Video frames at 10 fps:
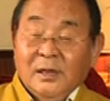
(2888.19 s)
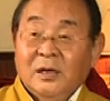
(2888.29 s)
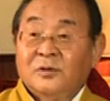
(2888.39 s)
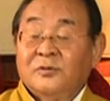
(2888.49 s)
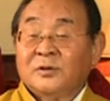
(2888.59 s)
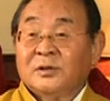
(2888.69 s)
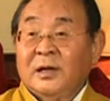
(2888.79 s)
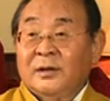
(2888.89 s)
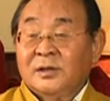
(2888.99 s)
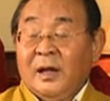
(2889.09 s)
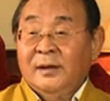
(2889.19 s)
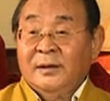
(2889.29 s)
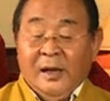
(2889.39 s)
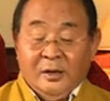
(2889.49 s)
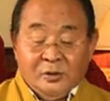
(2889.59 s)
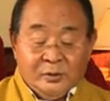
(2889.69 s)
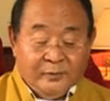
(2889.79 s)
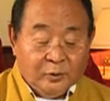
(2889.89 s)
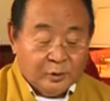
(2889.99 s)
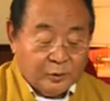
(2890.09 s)
And you And then you
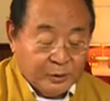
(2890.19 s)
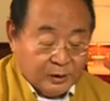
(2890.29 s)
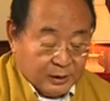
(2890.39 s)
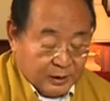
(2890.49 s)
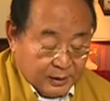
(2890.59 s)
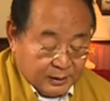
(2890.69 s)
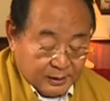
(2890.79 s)
book with the